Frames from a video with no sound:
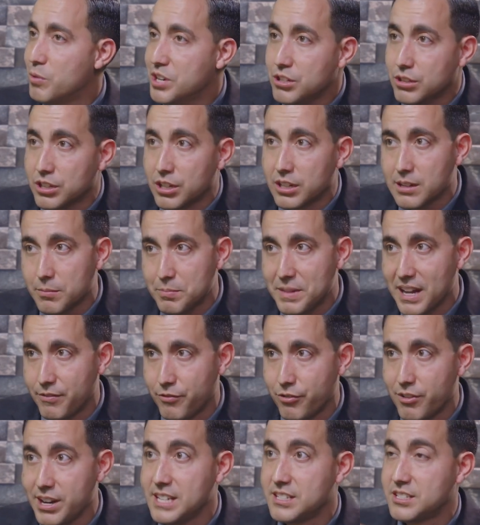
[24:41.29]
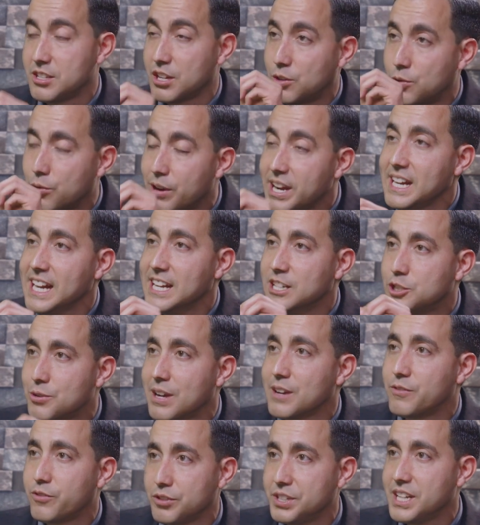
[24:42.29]
When you look up that phrase, the great and
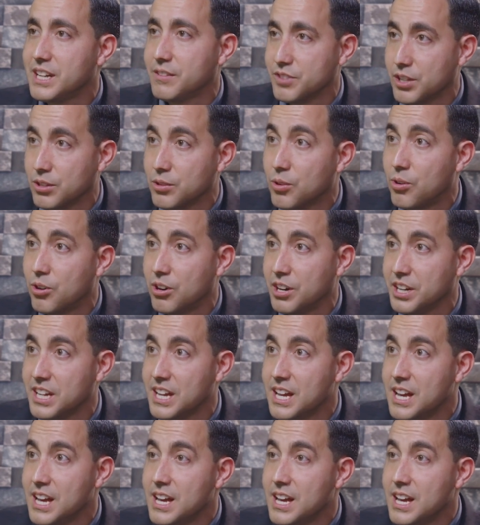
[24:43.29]
dreadful day of the Lord,